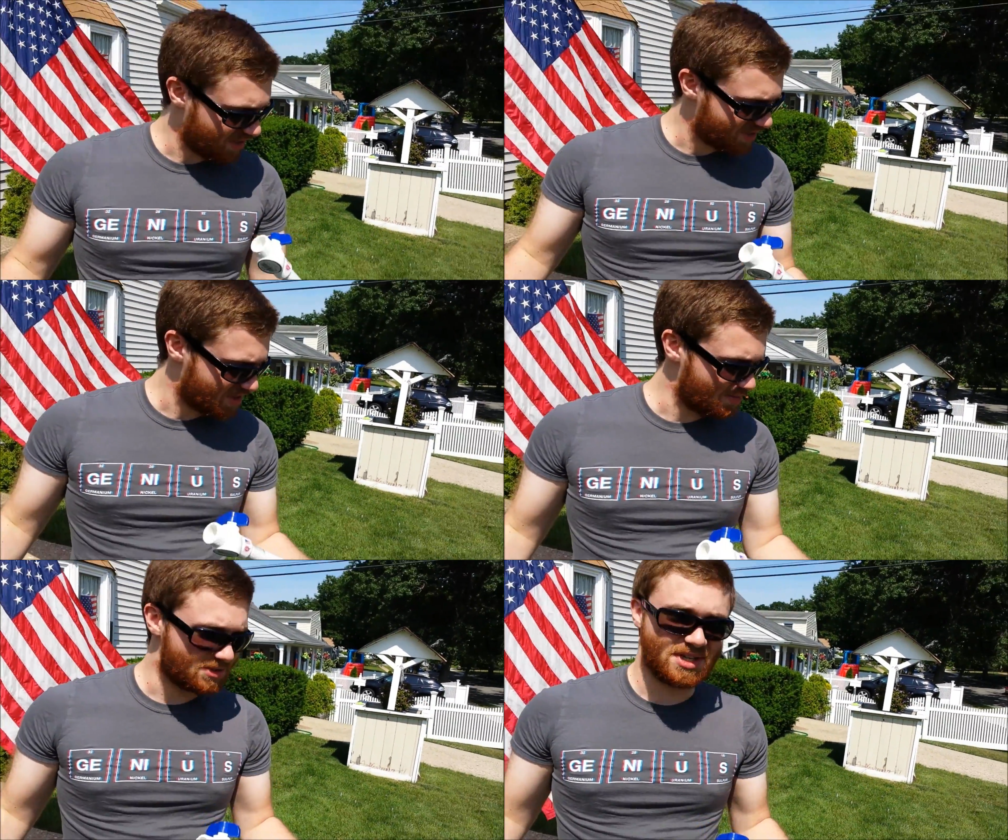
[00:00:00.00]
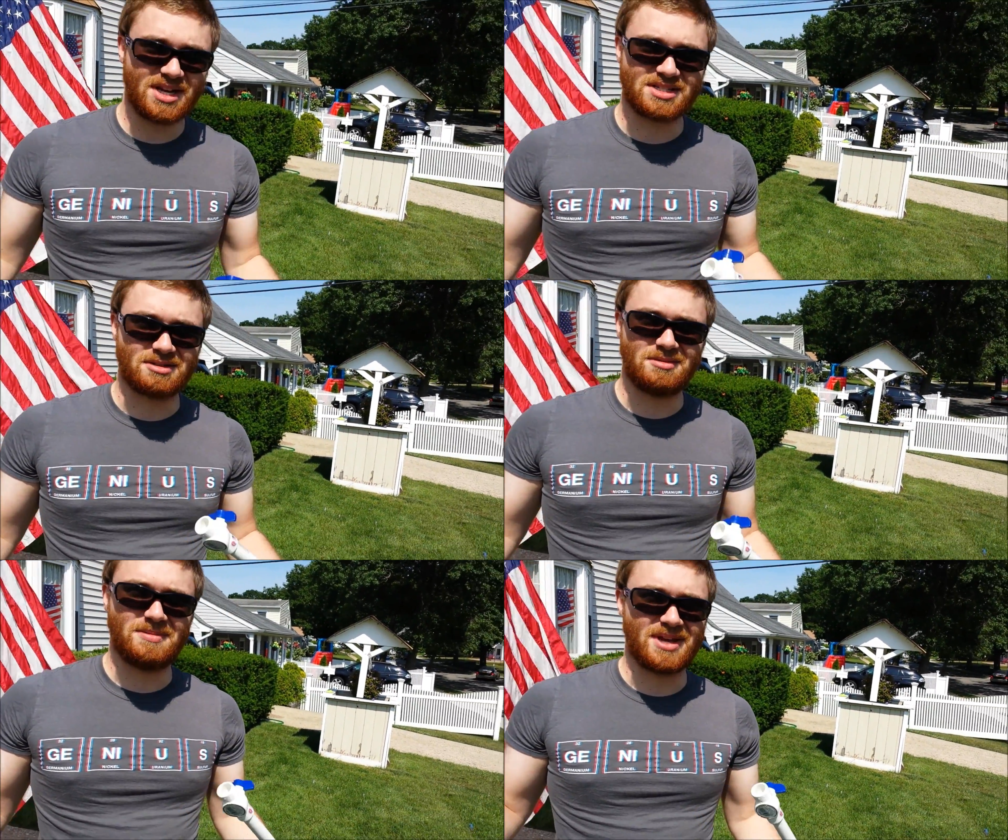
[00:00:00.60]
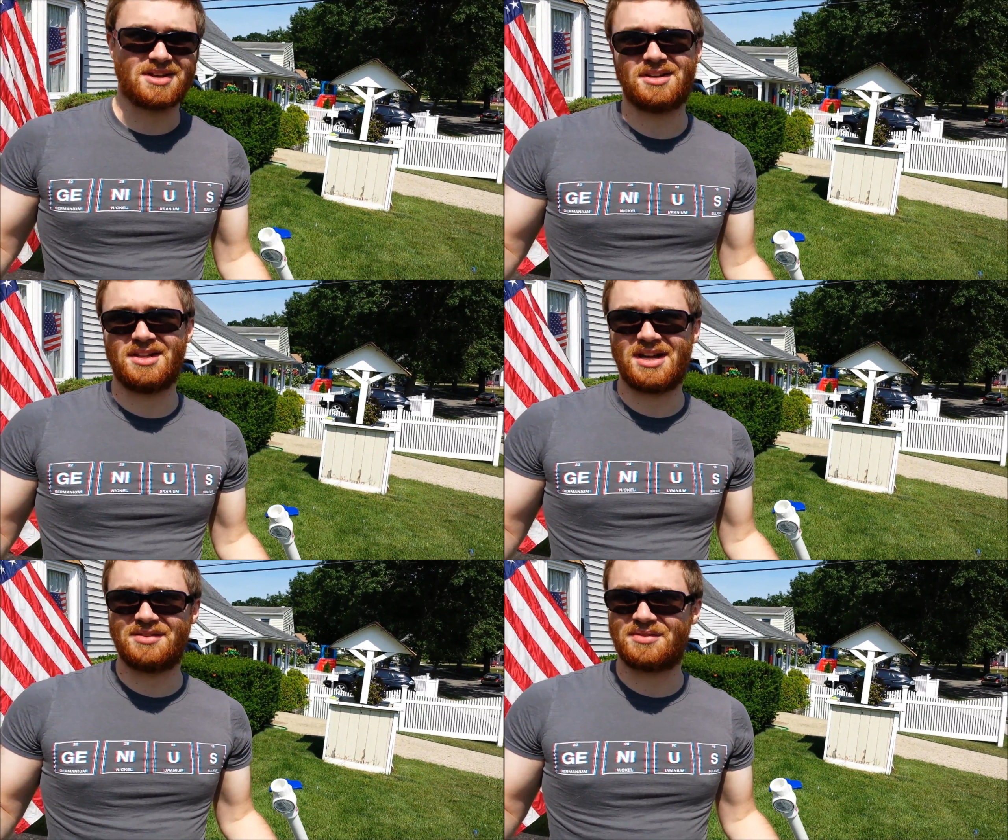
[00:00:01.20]
the next couple days I'm going to be making a
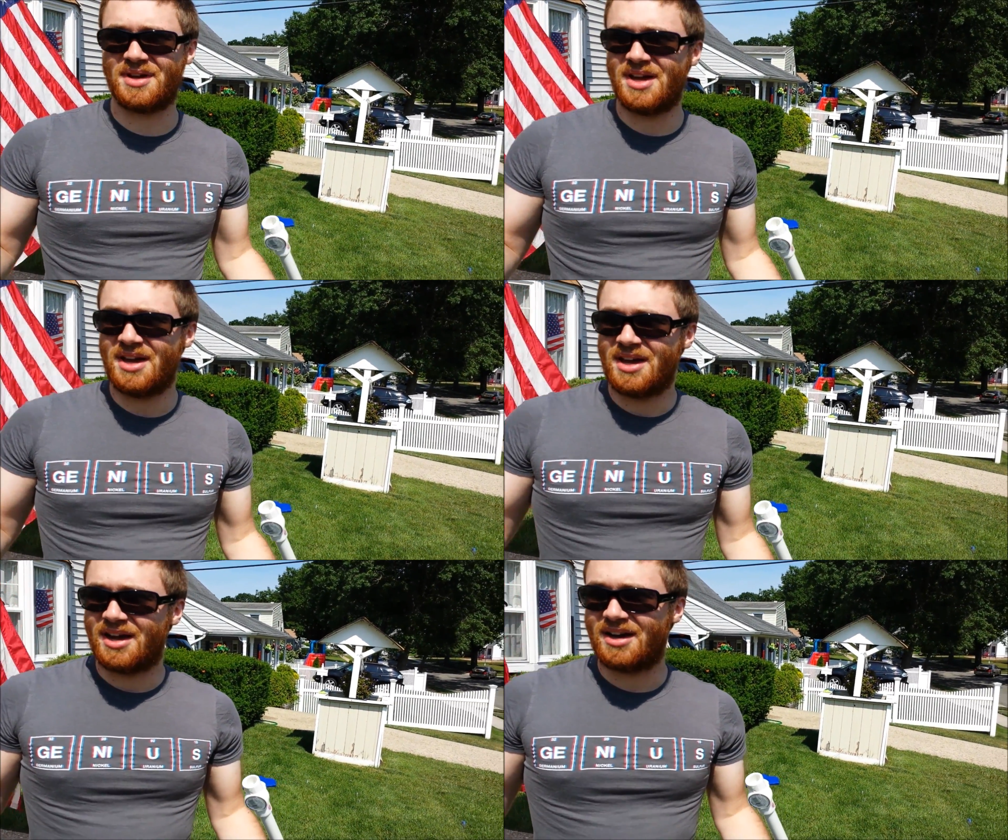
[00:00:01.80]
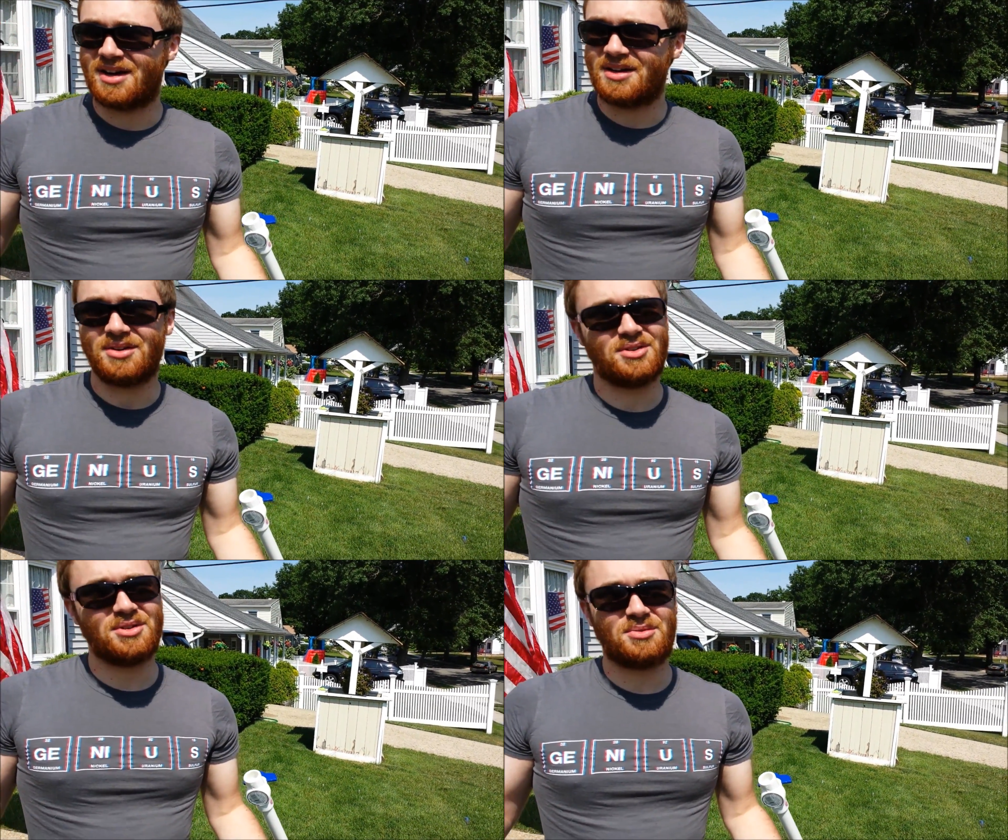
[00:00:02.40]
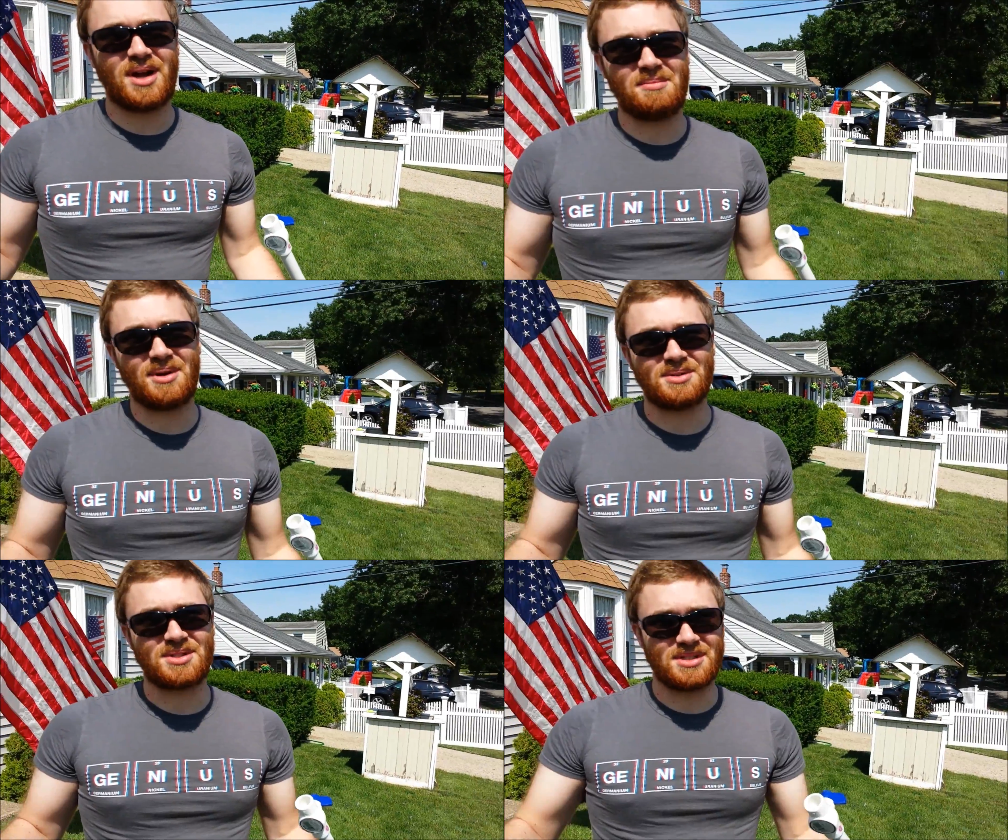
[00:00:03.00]
lot of good
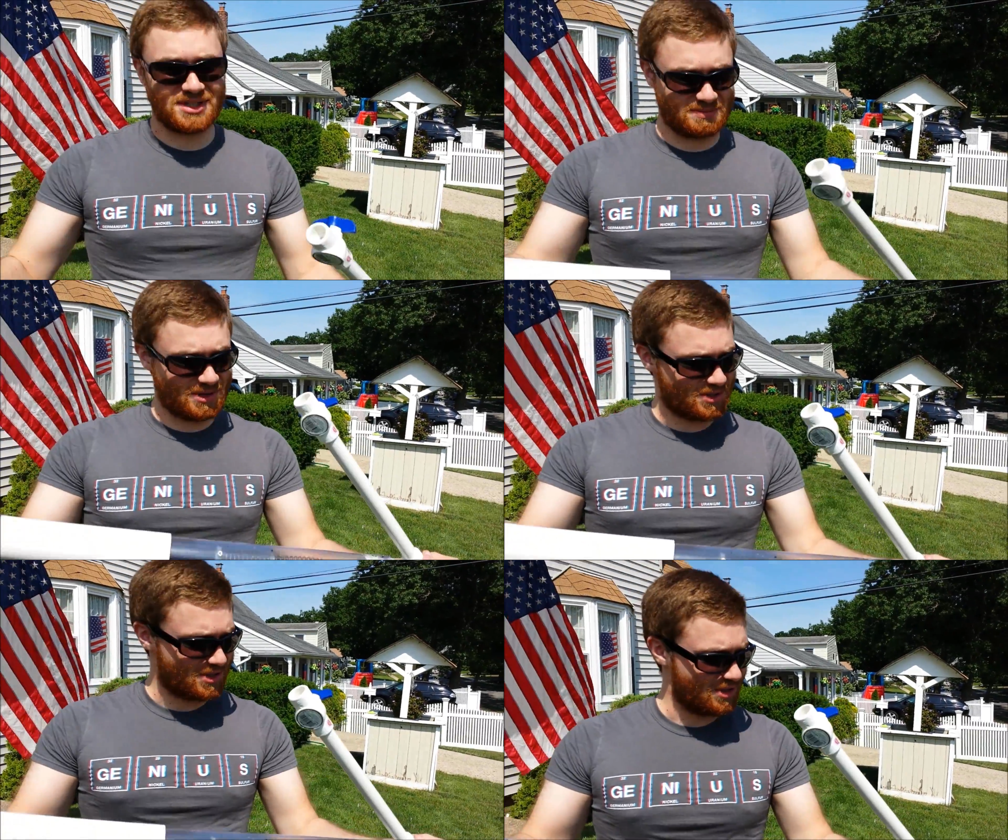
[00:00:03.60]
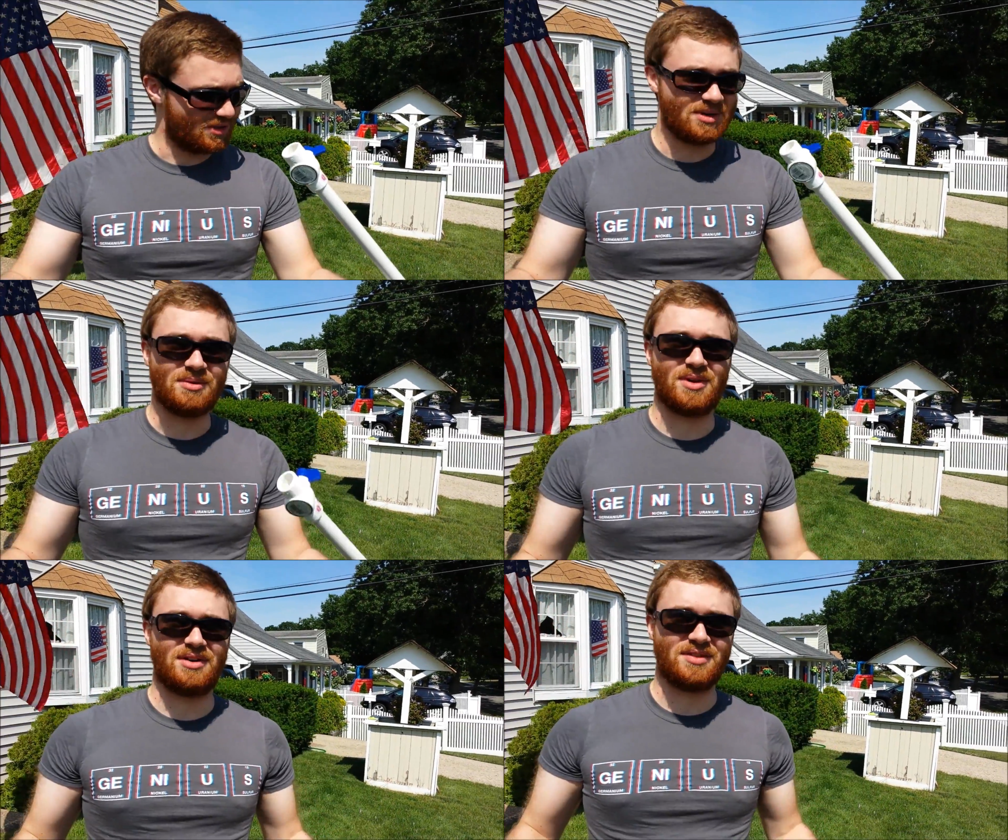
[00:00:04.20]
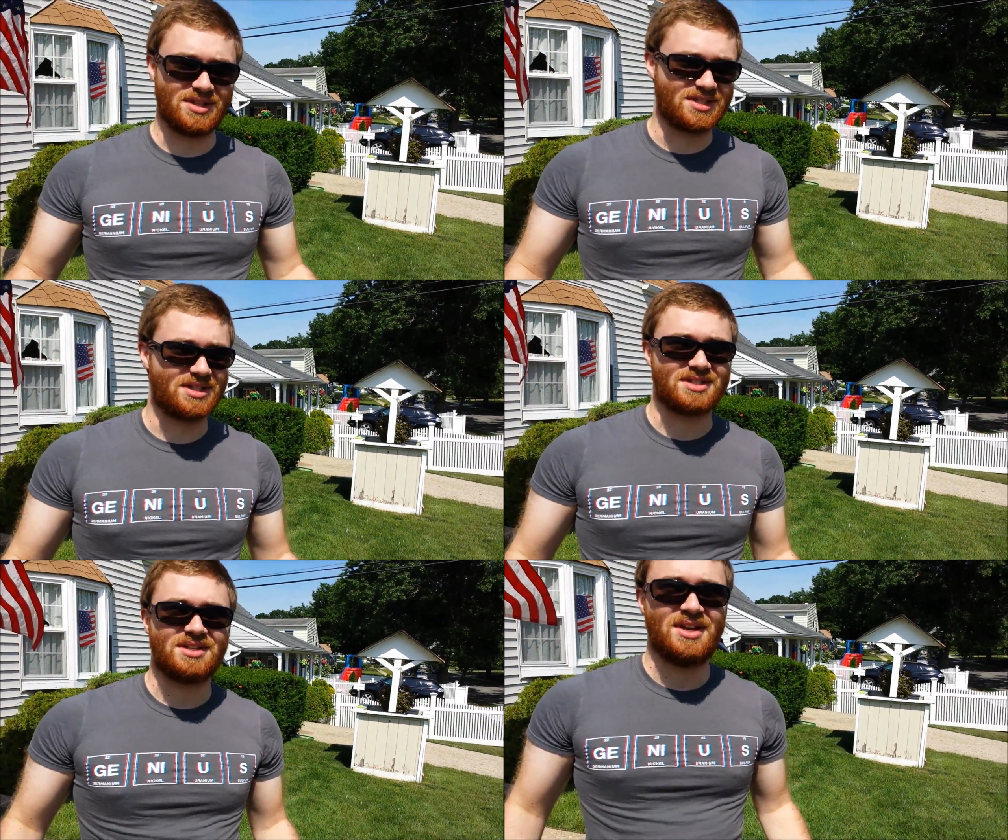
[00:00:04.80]
rainbows as opposed to whatever
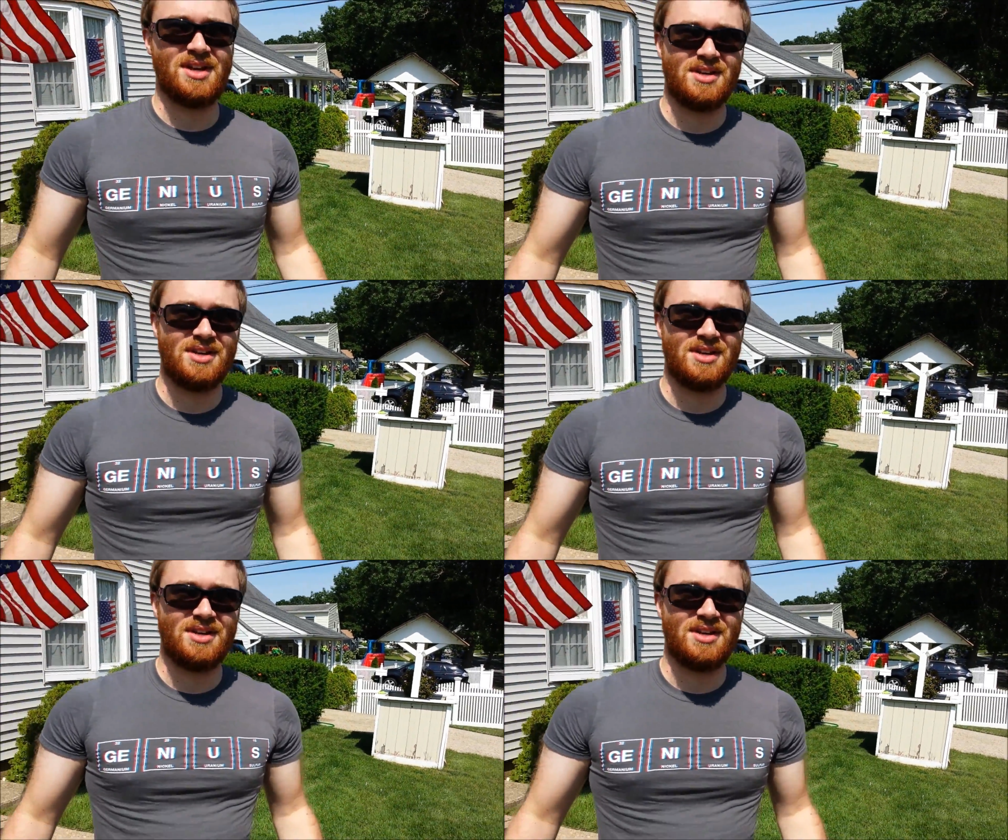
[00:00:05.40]
this is.